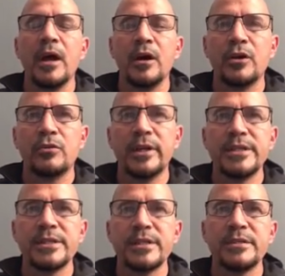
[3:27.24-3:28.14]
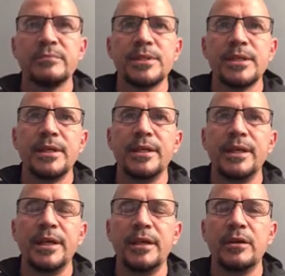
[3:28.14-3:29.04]
A criticism seen
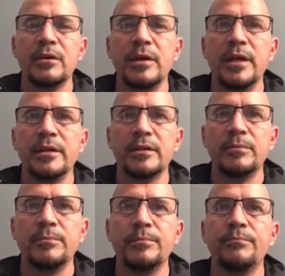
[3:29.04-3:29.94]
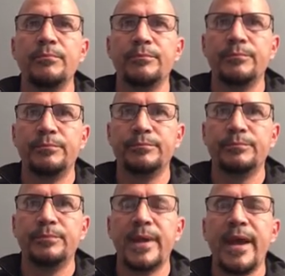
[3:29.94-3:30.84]
here in the
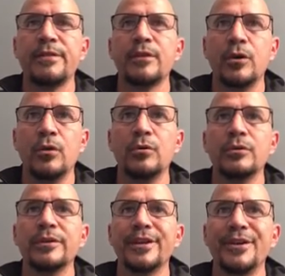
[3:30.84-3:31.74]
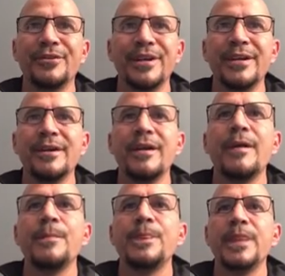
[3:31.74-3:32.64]
path-goal theory
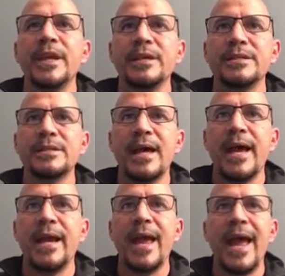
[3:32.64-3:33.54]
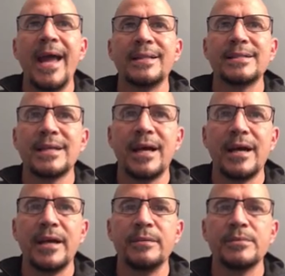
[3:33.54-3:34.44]
is that at
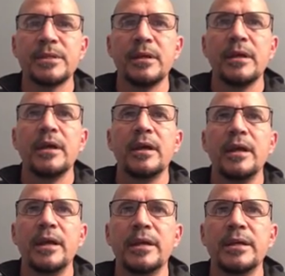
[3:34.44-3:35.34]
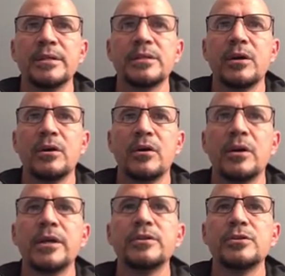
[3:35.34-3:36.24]
times it is
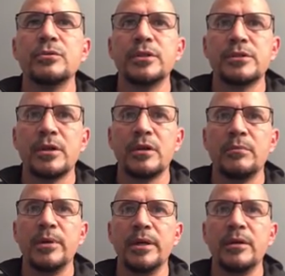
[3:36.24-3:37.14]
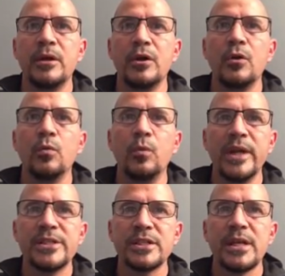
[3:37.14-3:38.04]
hard to determine
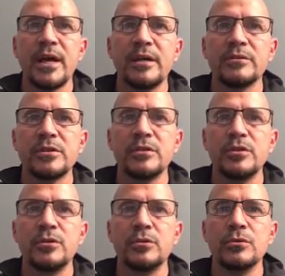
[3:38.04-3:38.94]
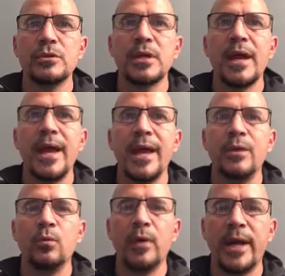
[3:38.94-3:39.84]
which style to use
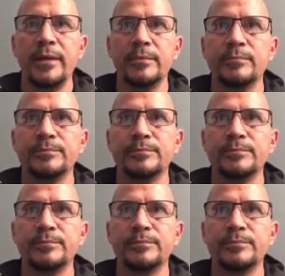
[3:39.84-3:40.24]
and when.